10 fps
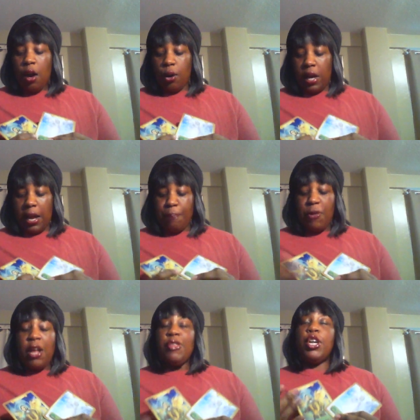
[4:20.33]
okay?
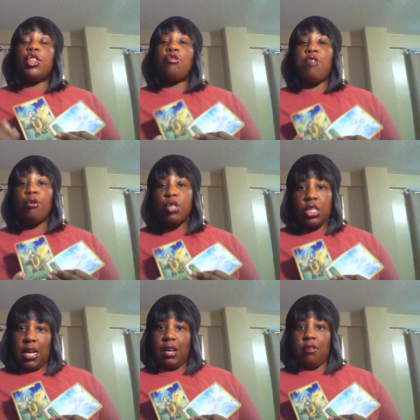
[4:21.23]
Your throat
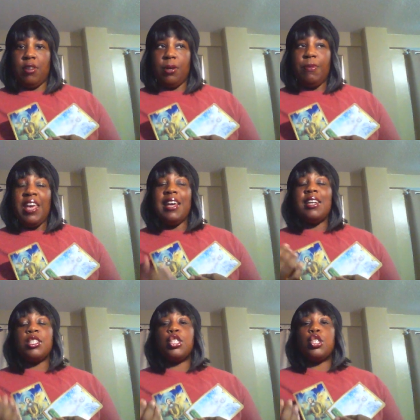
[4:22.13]
chakra, it
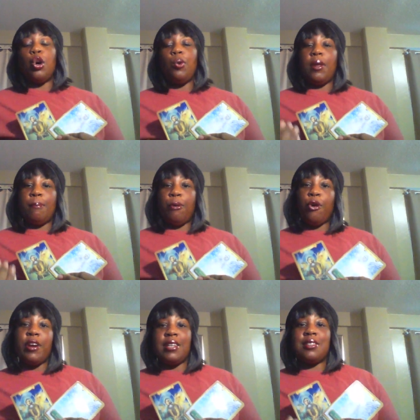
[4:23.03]
is so
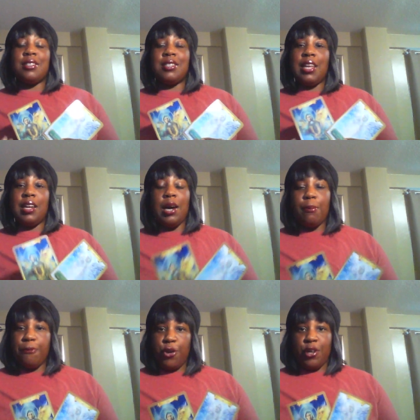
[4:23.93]
important to stand
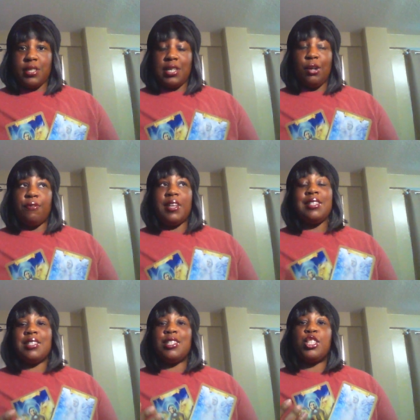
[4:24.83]
up for yourself and
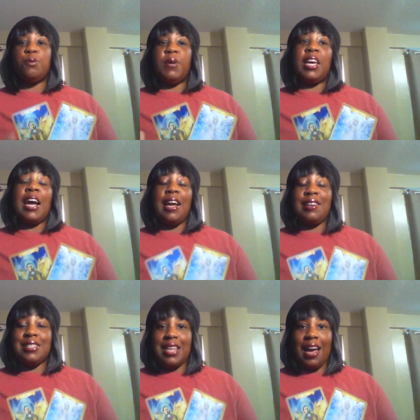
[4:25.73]
to speak
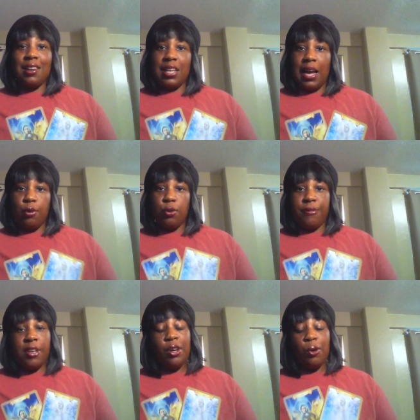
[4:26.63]
exactly how you
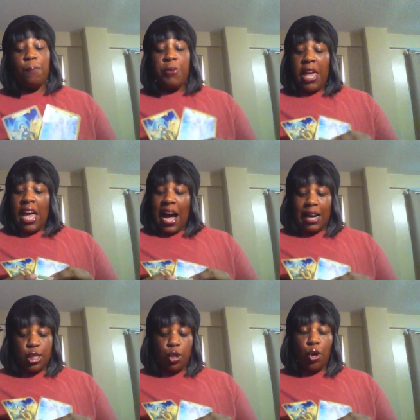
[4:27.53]
feel.
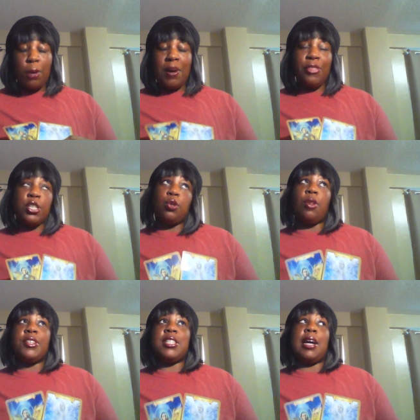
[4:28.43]
I talk about this
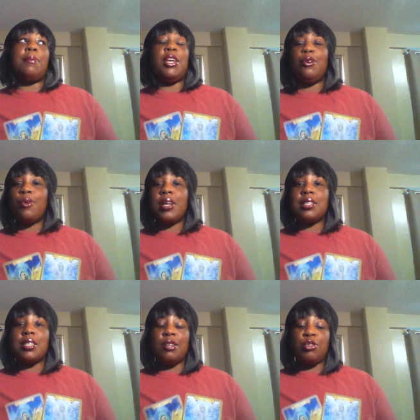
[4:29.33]
all the time, that you can
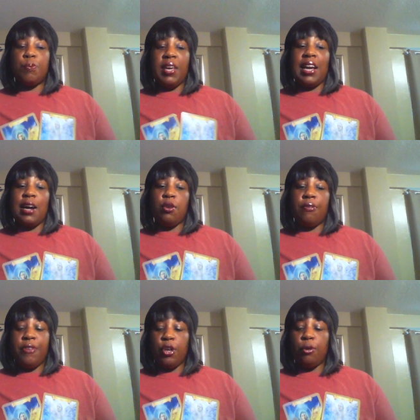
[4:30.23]
still speak how you
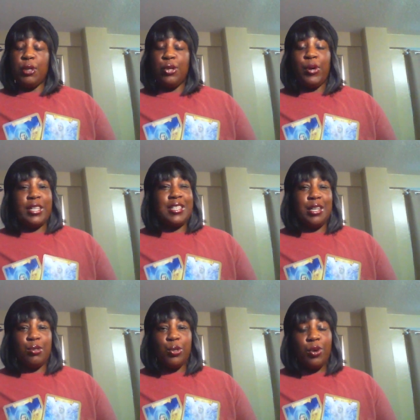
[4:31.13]
feel, but you can
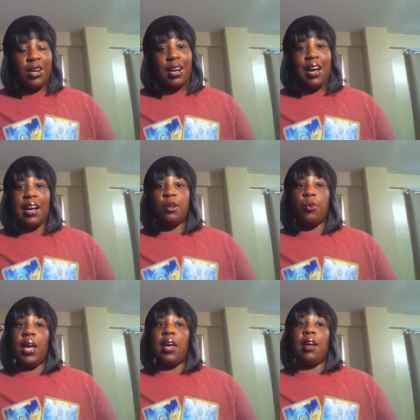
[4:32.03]
still do it in a kind
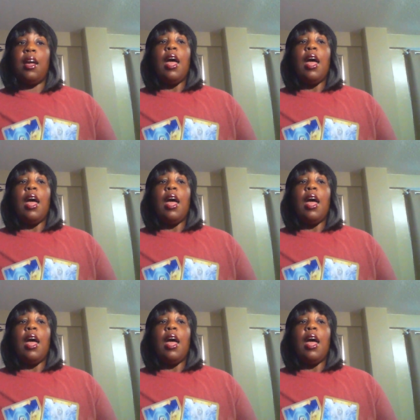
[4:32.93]
way,